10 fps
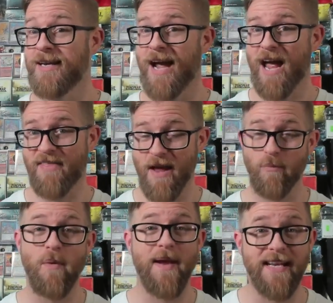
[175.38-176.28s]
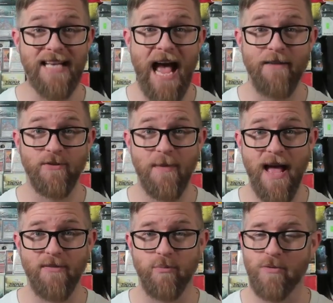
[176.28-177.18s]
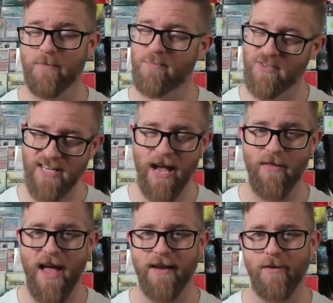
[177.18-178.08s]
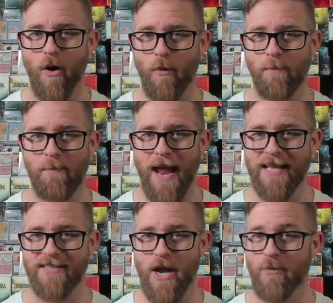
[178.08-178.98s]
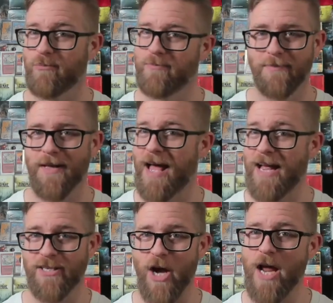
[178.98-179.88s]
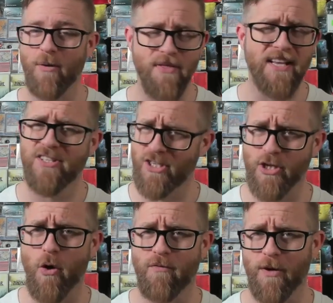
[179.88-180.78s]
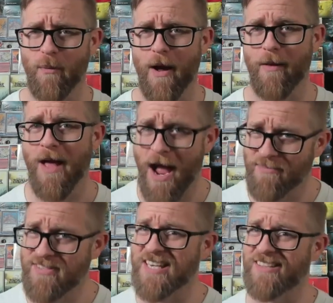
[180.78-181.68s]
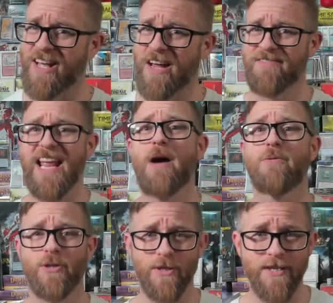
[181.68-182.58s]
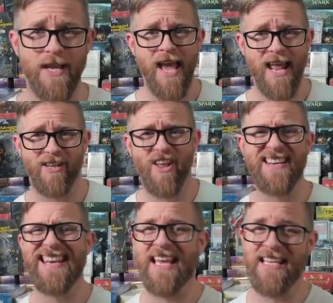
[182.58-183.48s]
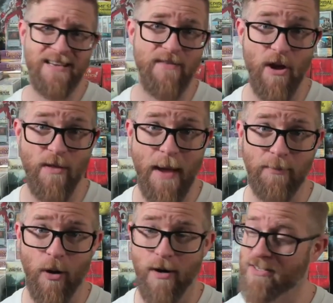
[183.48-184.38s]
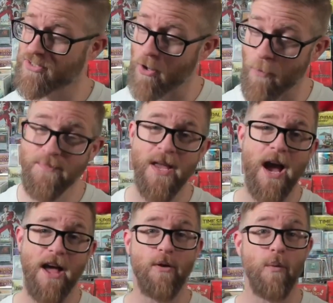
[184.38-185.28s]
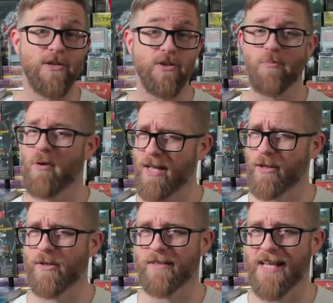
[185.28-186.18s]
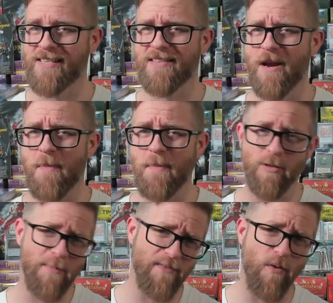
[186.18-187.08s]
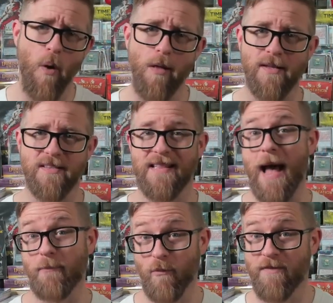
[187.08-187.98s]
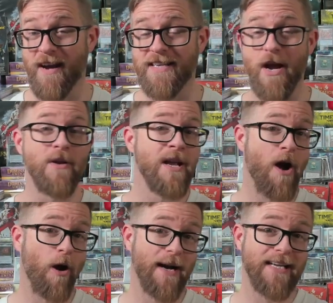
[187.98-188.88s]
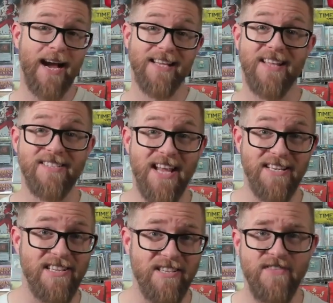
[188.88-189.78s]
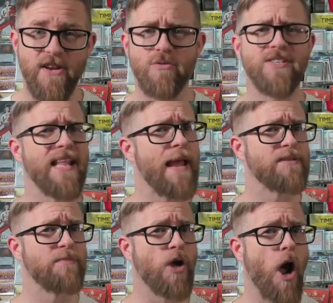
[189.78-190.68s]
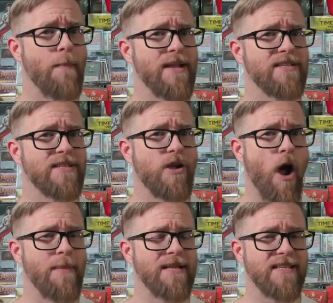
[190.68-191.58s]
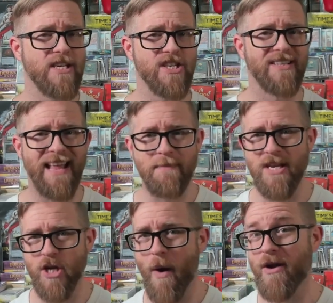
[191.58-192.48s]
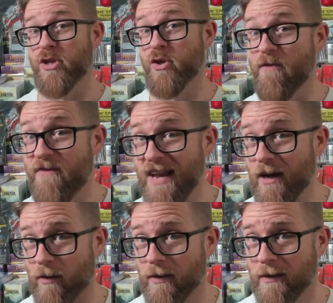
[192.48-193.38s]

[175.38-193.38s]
And then when we get to Aftermath, we'll see how that all pans out. I, I don't think it's going to go very well. I've seen a lot of downturn and a lot of negativity on that product, so I think Wizards will probably learn a lesson there, maybe a little bit of a wallet slap. We'll find out. All right, guys, let's get to this video. Slam some comments in the comments section. Let me know how you feel.